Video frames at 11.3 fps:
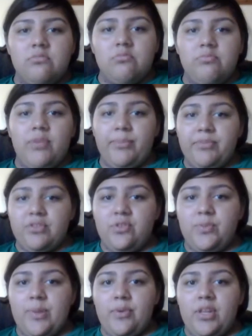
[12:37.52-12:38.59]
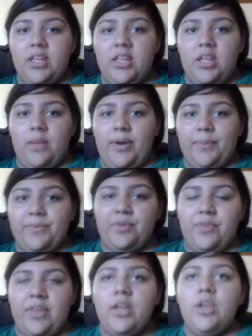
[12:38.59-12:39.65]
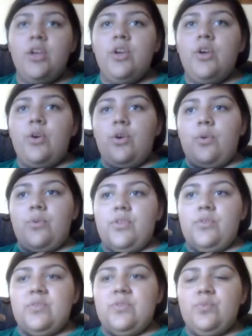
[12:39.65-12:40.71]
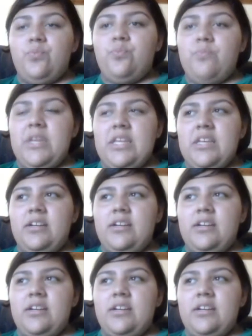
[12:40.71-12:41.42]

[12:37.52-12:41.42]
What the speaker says: popsicle by putting it in a popsicle thing, or one of those mini